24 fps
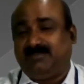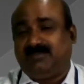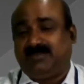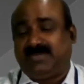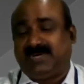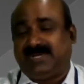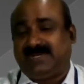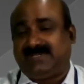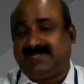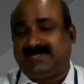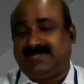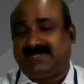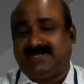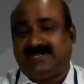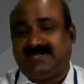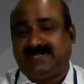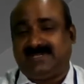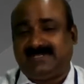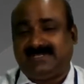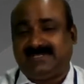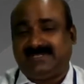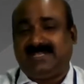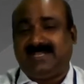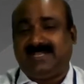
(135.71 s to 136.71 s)
But
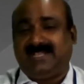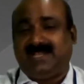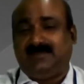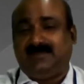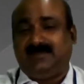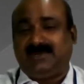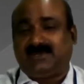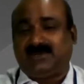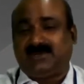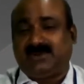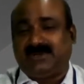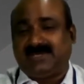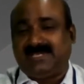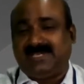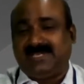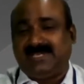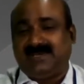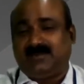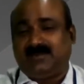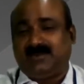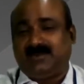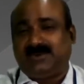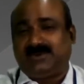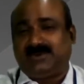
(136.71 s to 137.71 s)
then I'll be talking
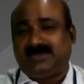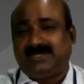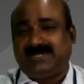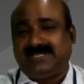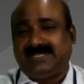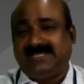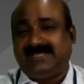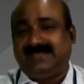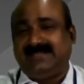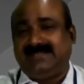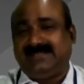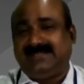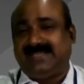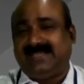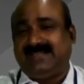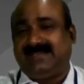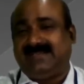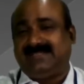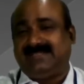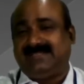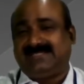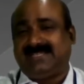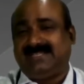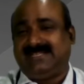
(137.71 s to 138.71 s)
about
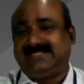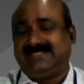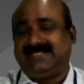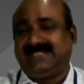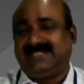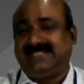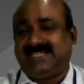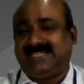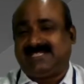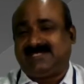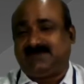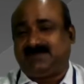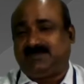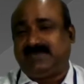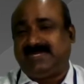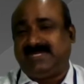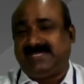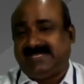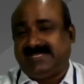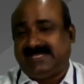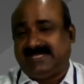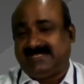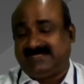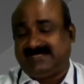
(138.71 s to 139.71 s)
internal sensory
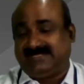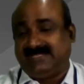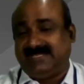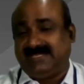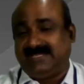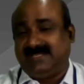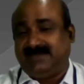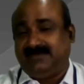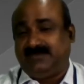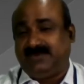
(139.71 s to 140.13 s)
experience.